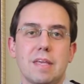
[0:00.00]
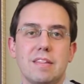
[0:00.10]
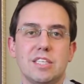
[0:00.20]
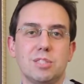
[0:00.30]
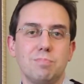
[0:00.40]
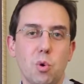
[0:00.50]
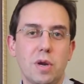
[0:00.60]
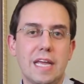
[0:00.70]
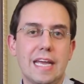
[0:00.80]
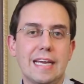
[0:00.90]
this
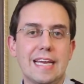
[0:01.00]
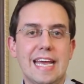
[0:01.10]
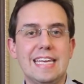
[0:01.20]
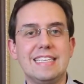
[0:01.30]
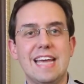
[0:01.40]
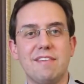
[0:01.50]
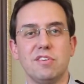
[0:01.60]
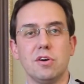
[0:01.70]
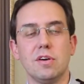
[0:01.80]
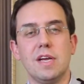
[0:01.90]
morning,
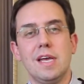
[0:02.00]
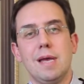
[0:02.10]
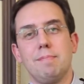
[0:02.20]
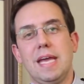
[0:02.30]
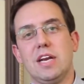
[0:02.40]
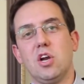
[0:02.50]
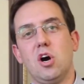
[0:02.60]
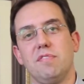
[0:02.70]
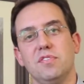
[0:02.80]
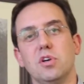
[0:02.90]
Endeavour made an
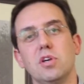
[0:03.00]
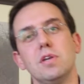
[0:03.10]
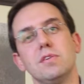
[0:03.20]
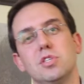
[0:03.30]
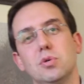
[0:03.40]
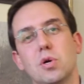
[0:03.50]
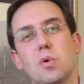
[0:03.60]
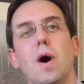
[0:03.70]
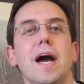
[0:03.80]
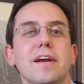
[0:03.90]
offer to
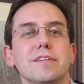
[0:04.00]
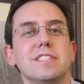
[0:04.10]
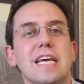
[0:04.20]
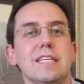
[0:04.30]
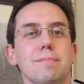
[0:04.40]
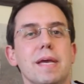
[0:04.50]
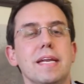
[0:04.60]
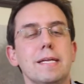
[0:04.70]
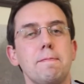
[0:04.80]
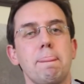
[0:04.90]
acquire Centamin.